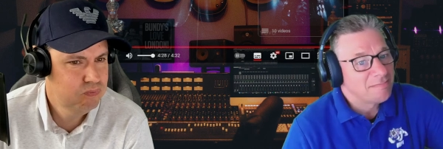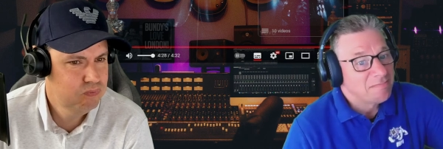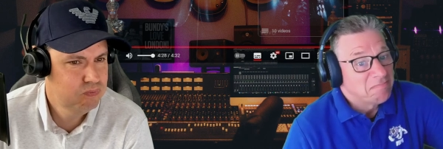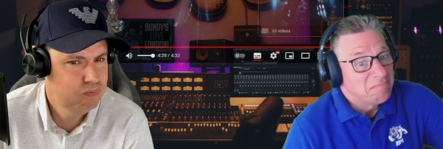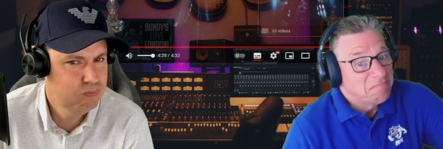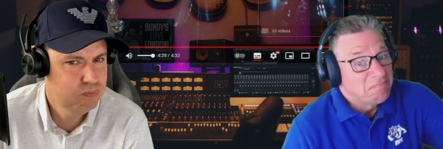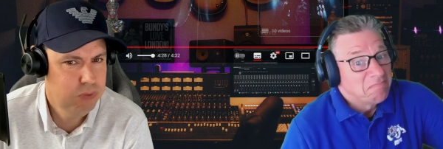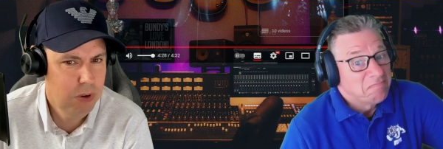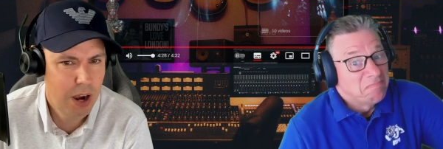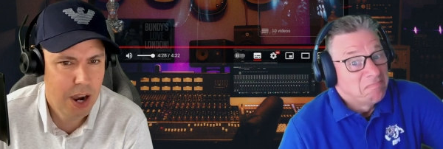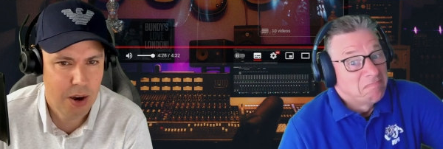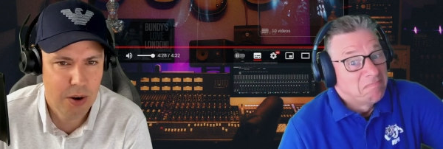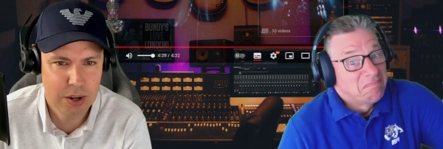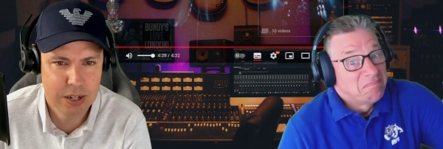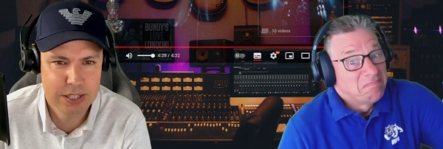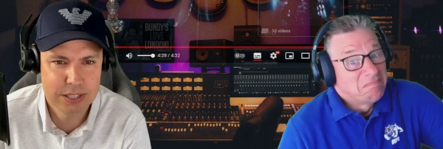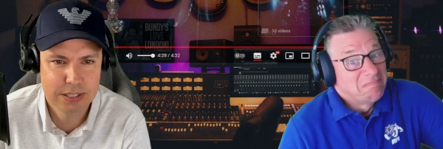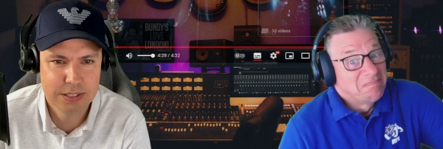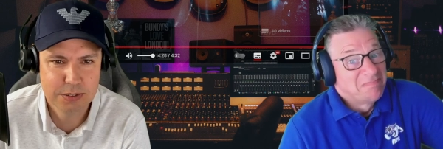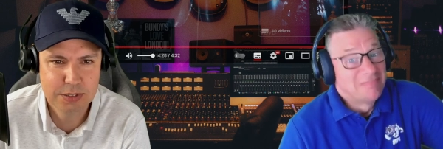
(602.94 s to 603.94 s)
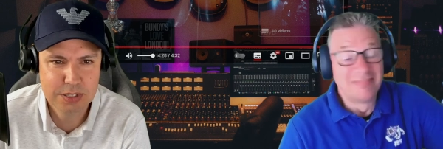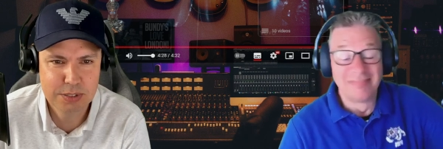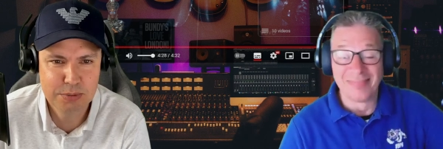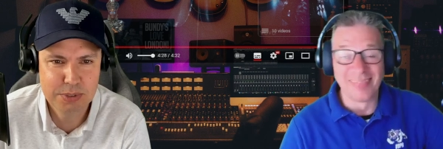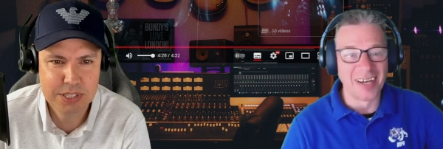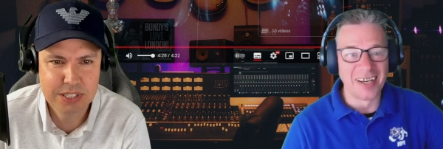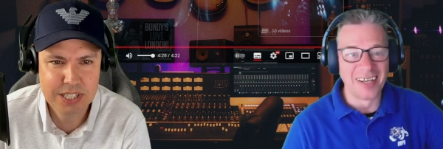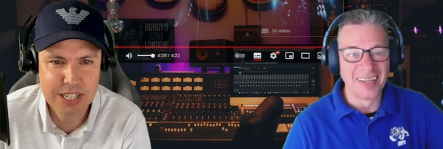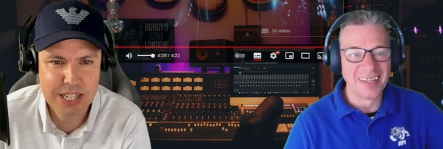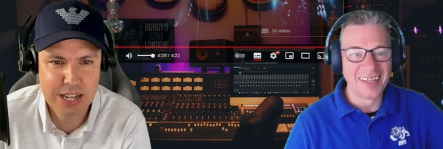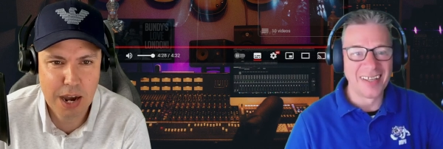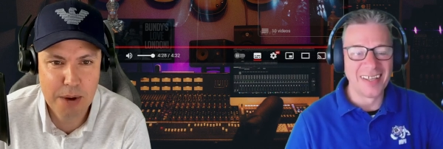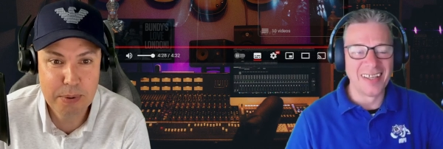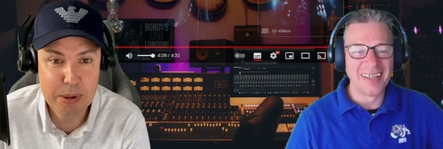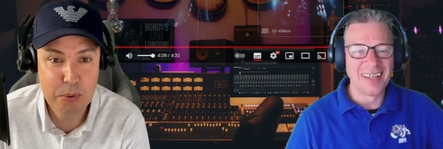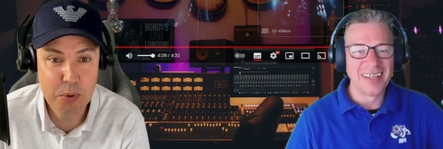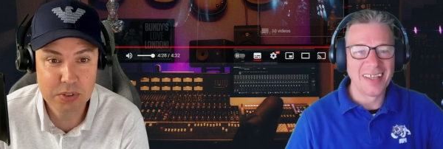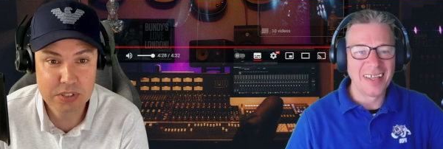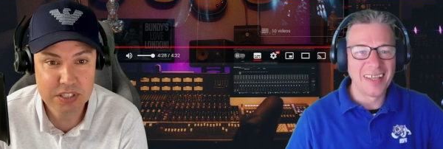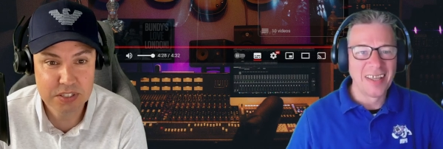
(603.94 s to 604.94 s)
Speaker 1: wow, what did we think? I
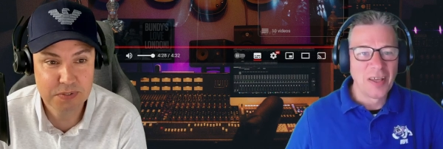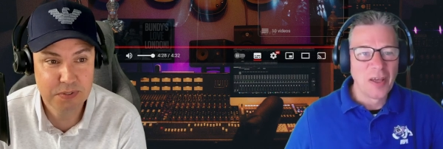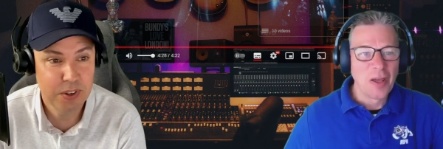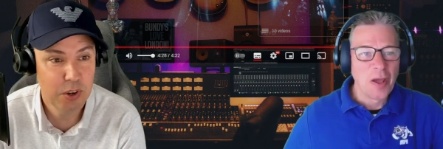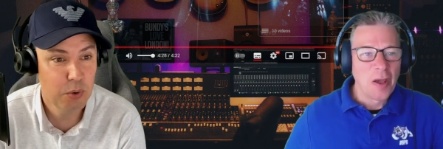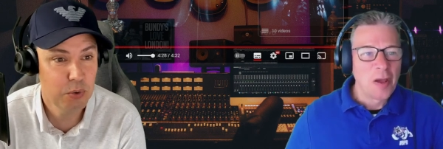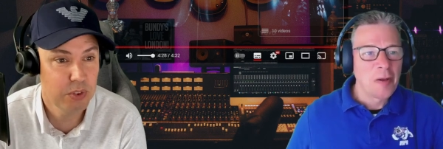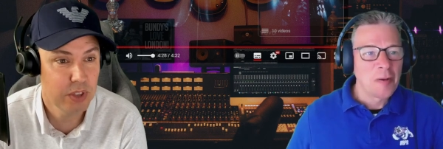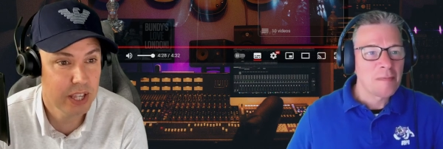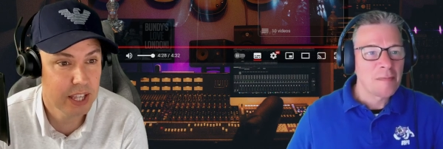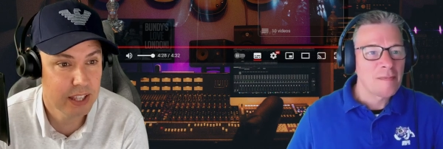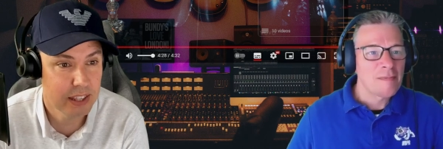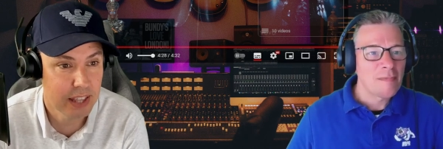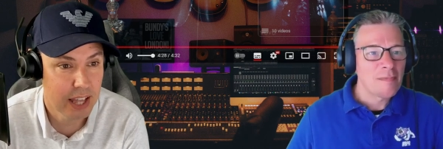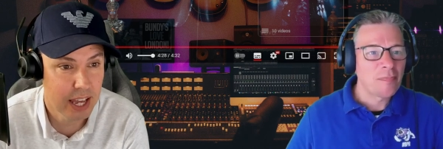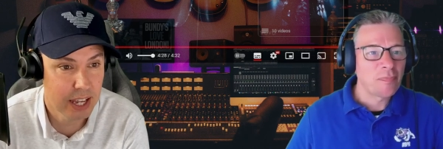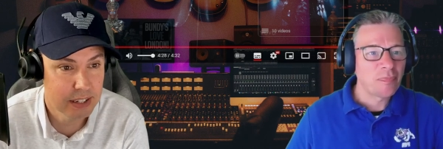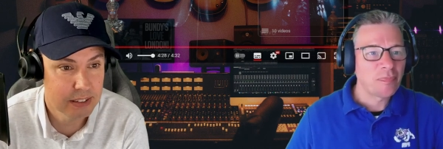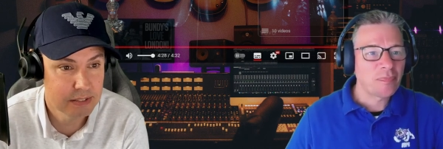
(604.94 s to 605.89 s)
mean, what does Phil think of that?